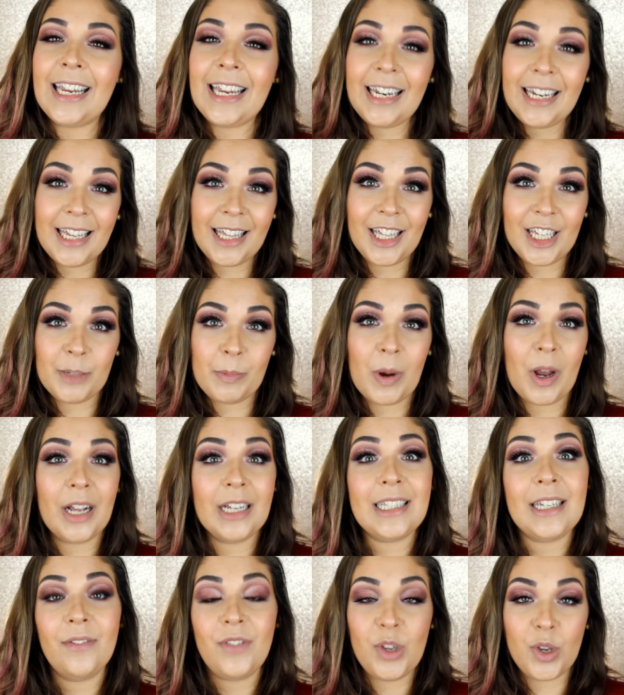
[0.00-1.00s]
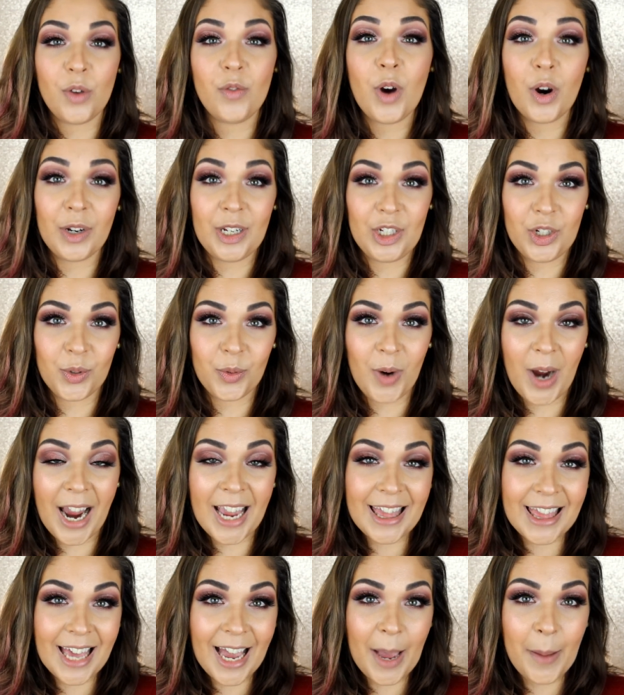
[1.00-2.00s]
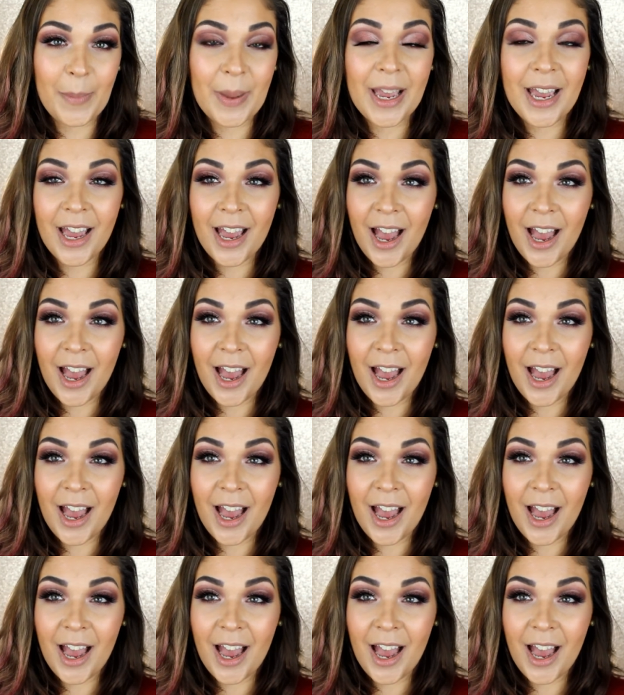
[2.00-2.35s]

any of these products if you have already tried them.